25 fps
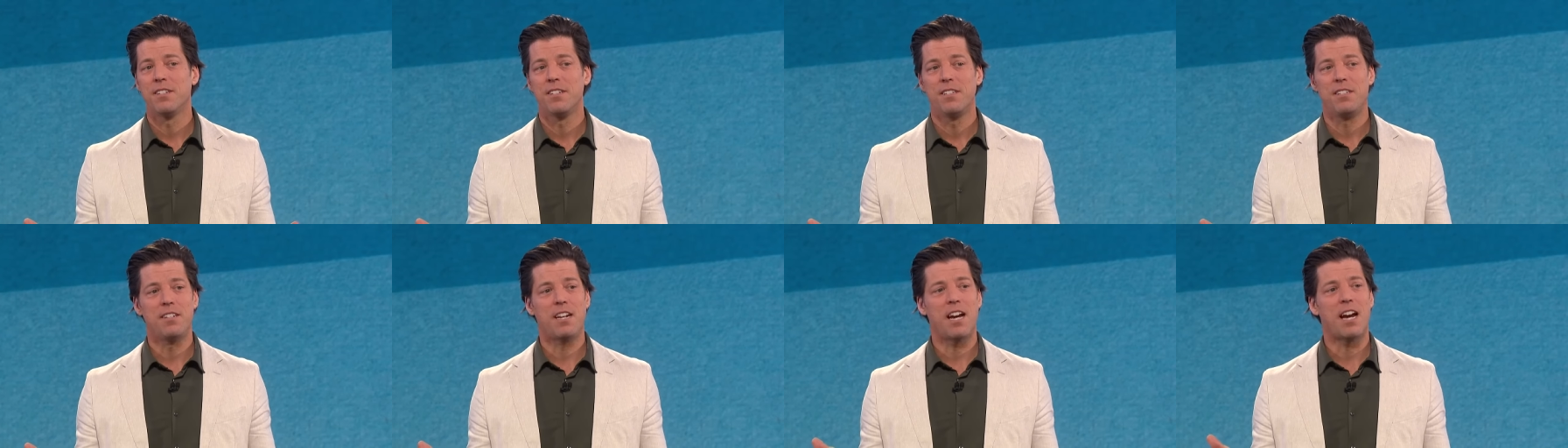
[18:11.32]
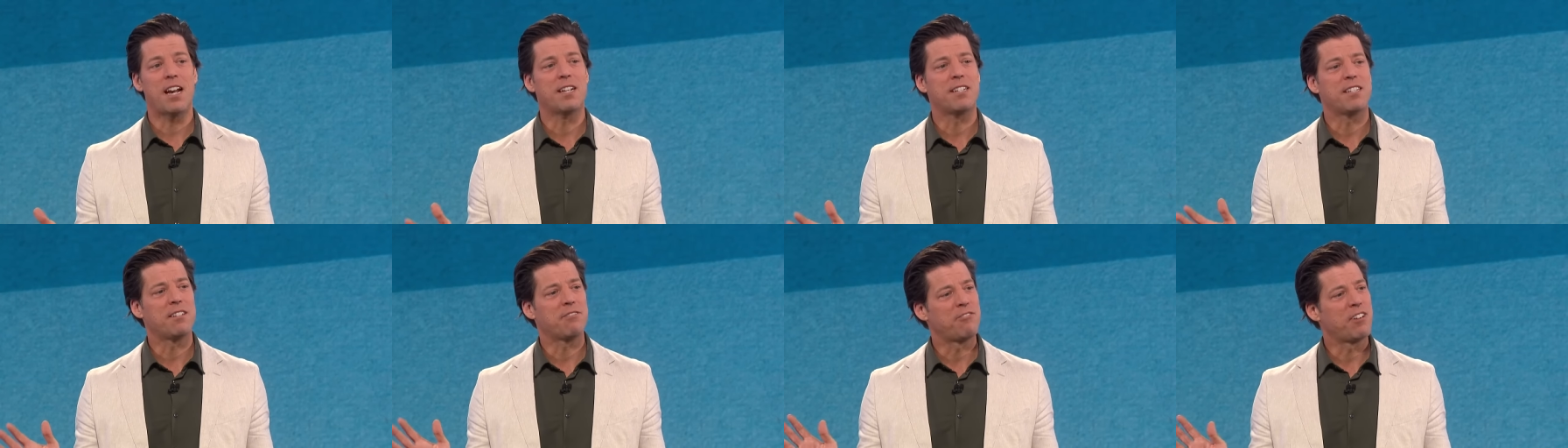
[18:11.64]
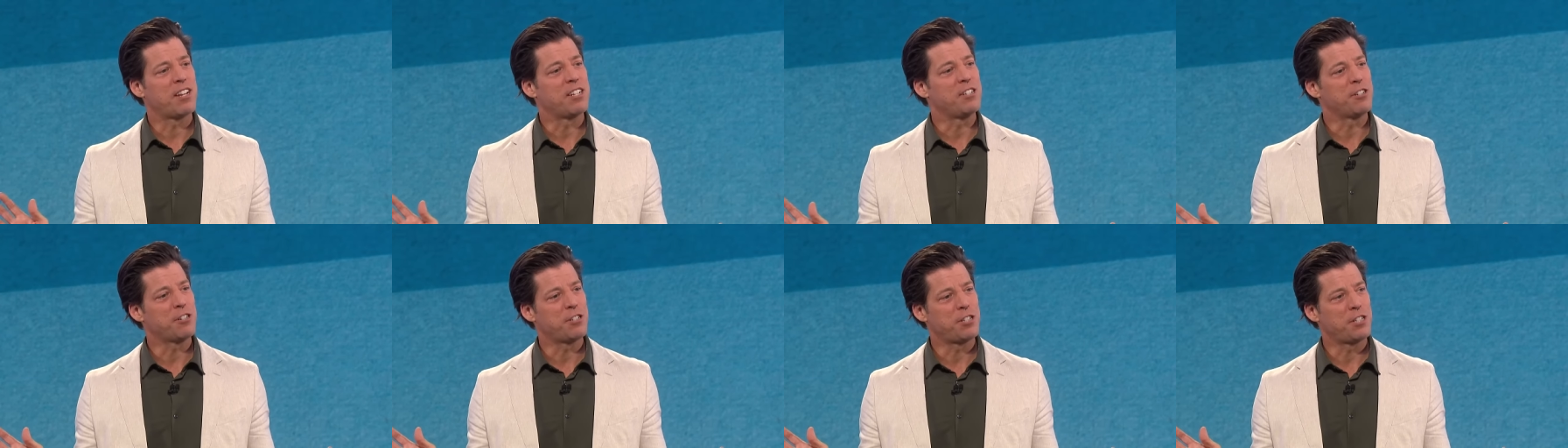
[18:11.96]
You got to
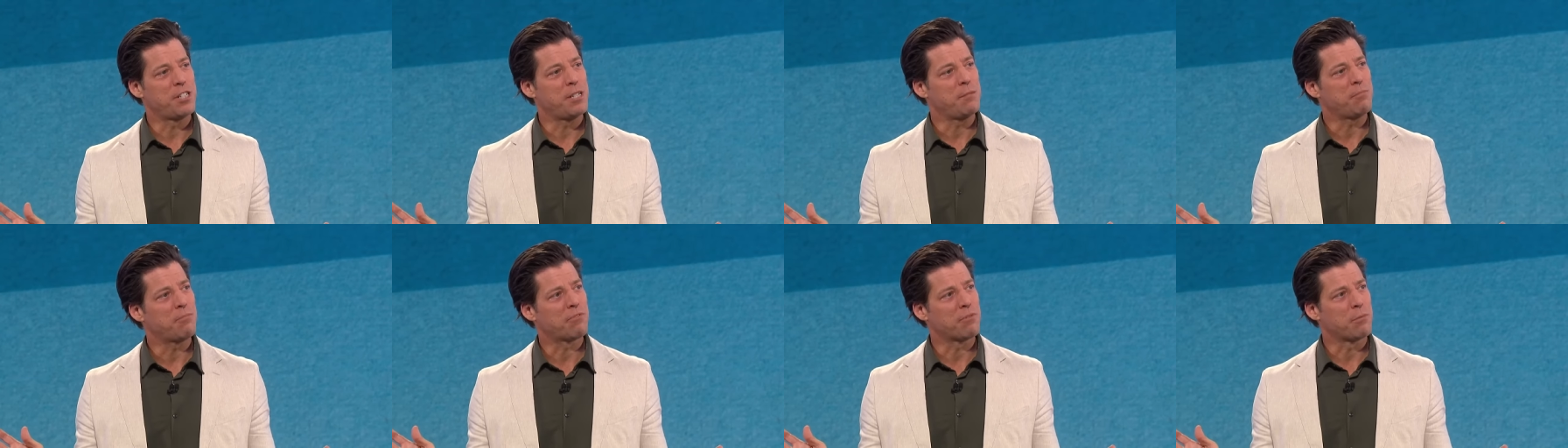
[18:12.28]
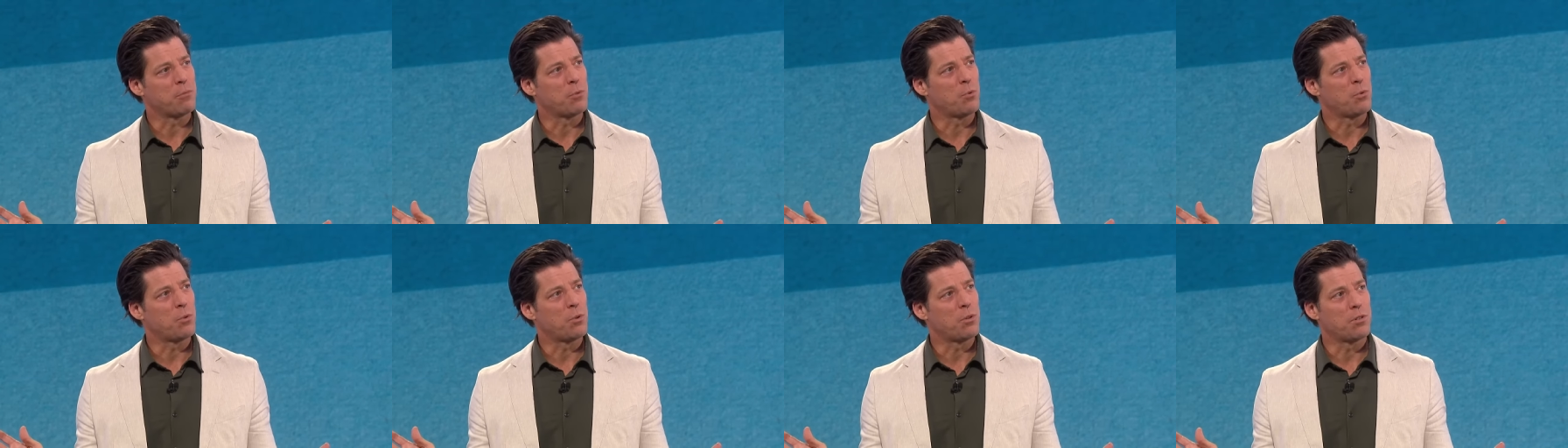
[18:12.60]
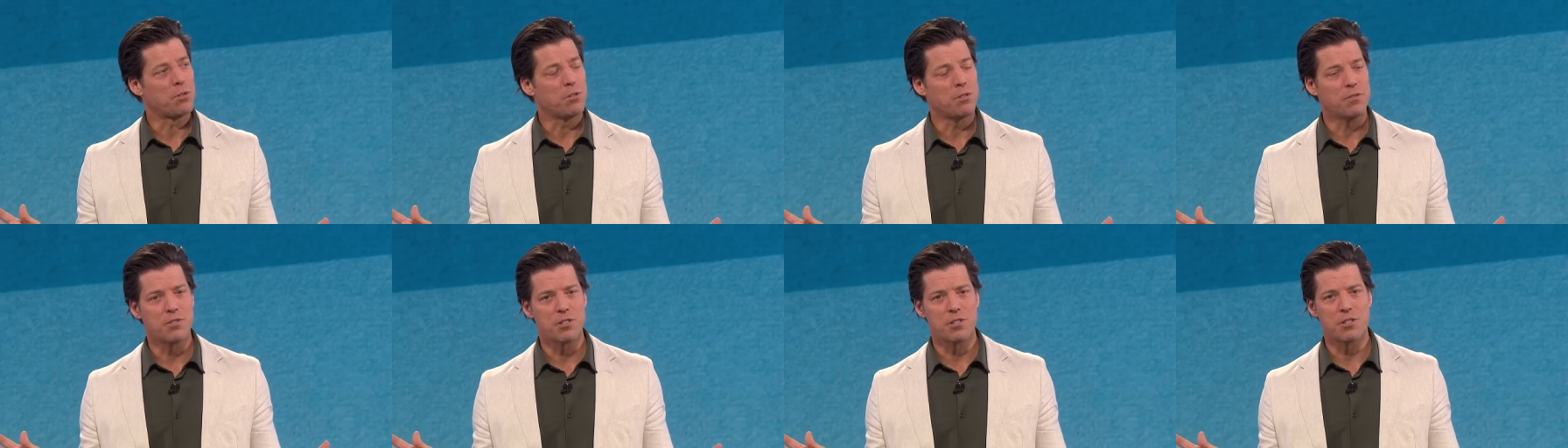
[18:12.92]
defend your sheep from the
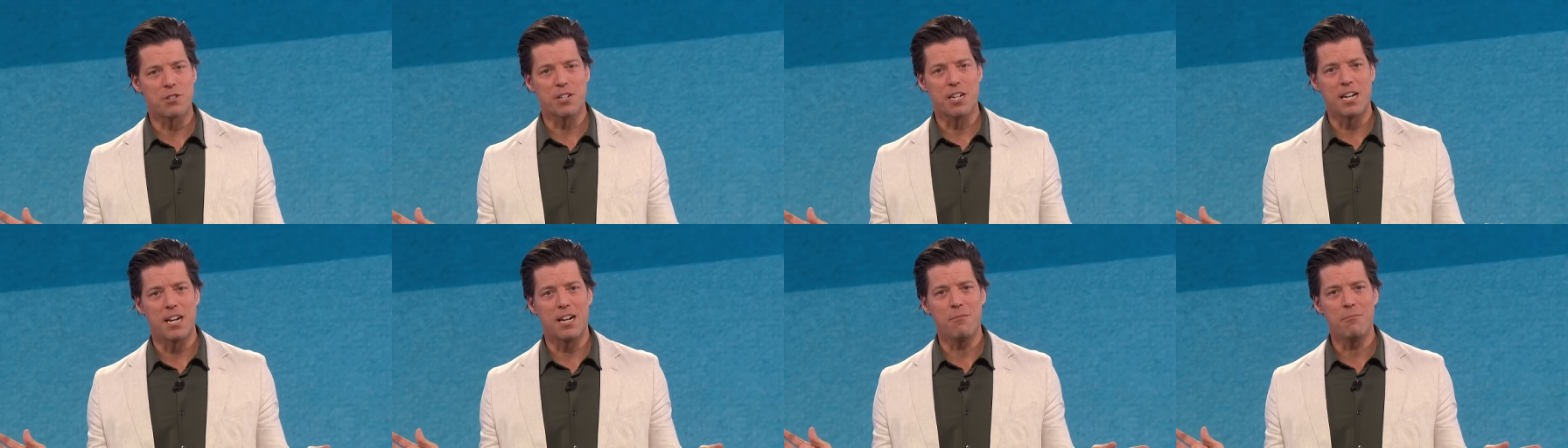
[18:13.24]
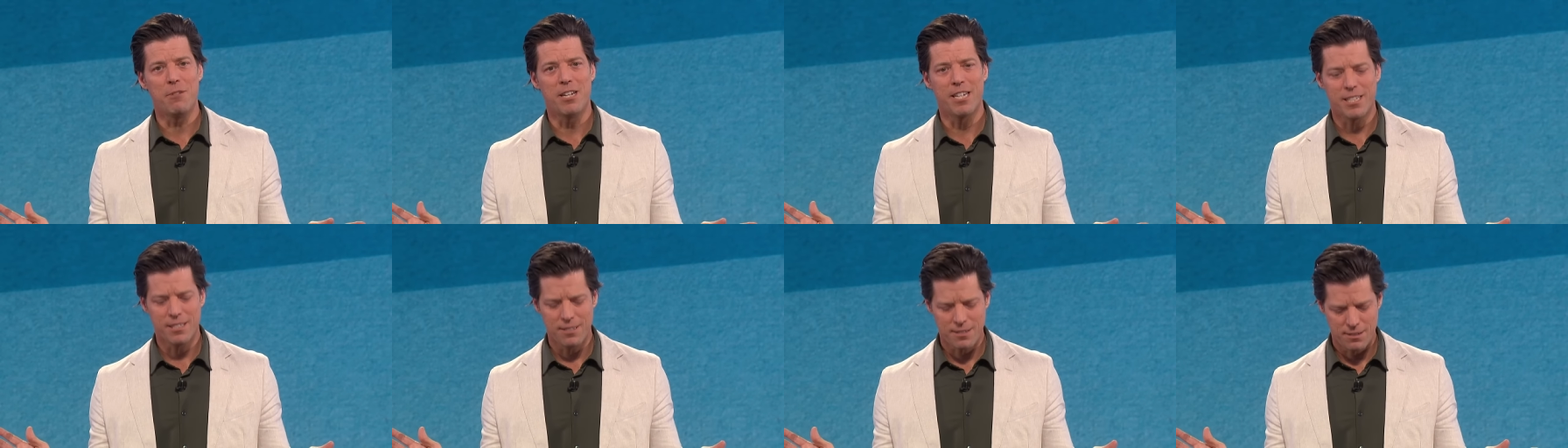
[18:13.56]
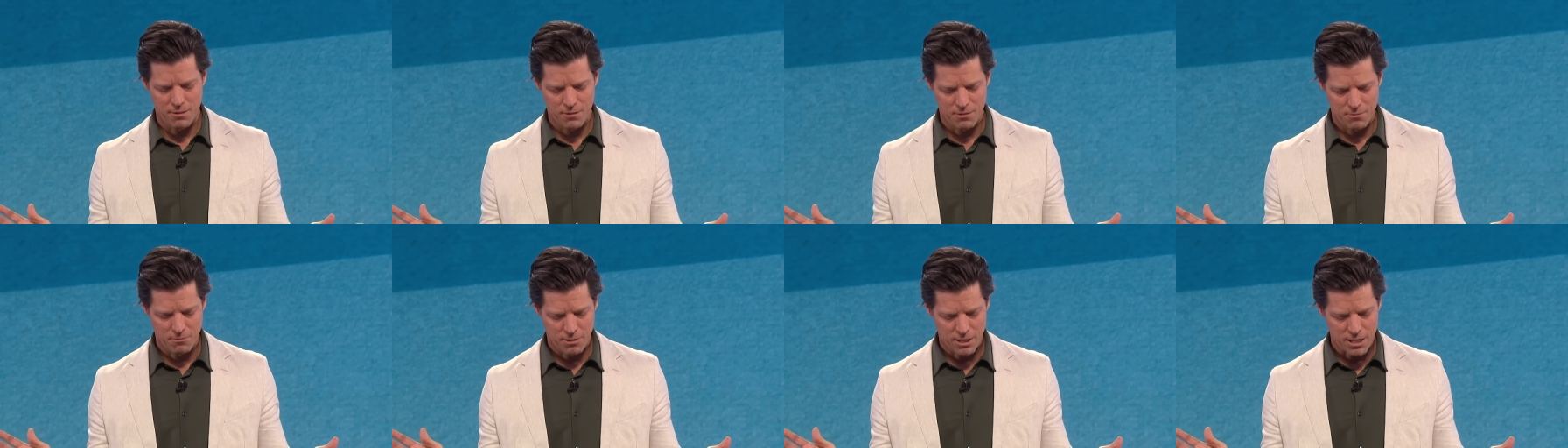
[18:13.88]
wolves. They're coming.
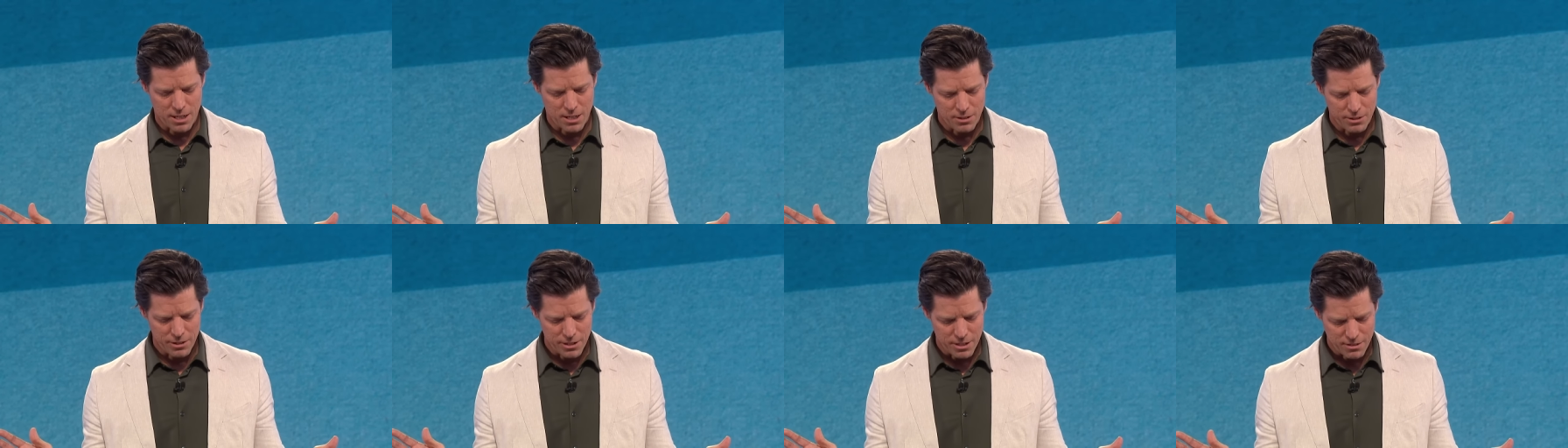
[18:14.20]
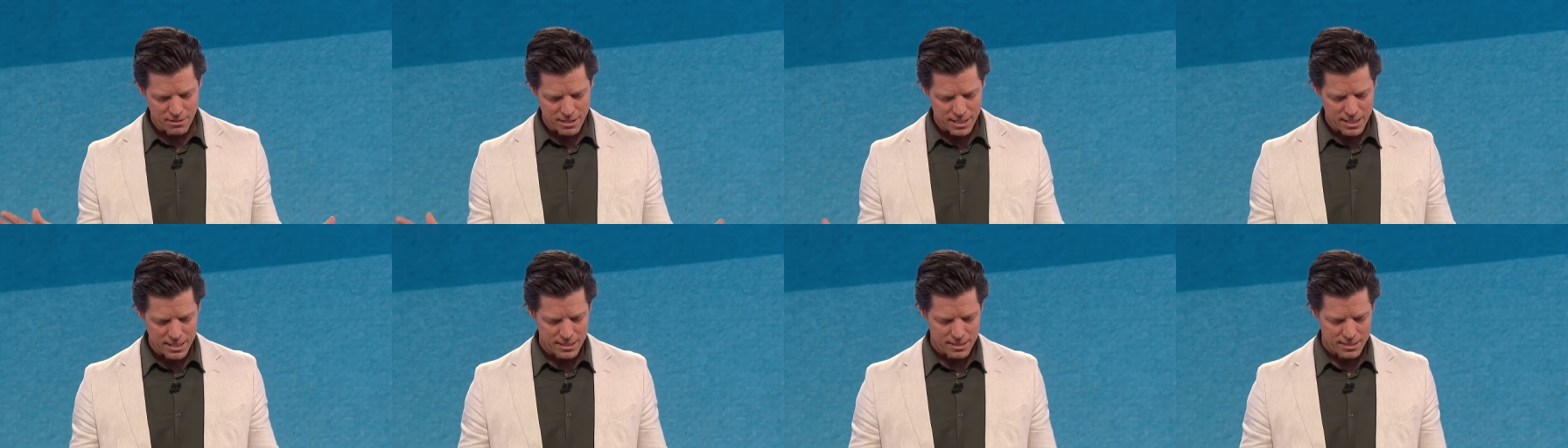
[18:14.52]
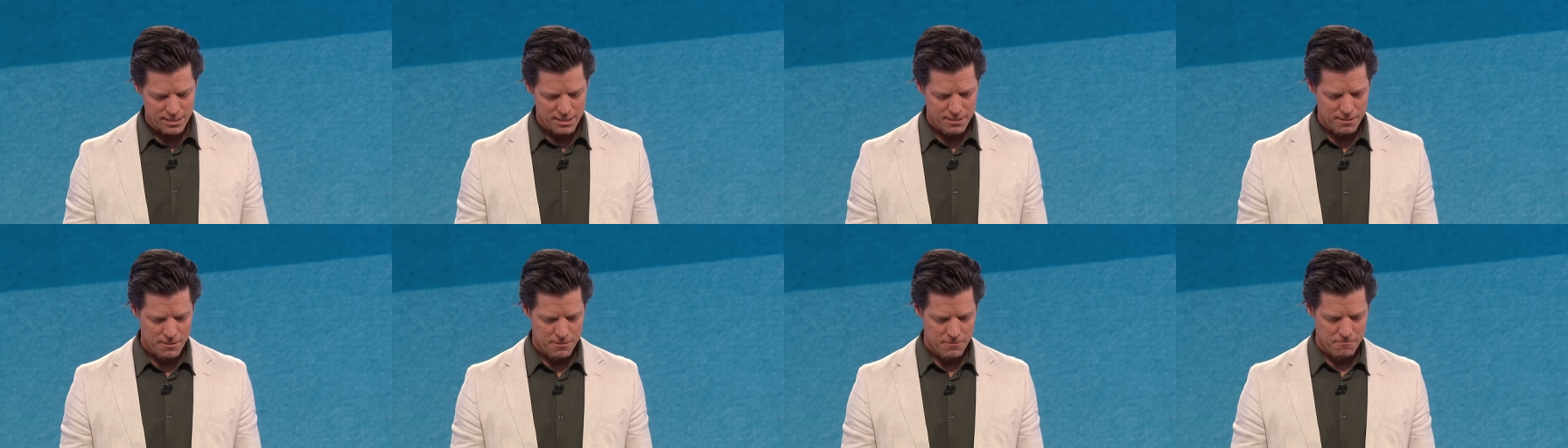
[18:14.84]
We all know it.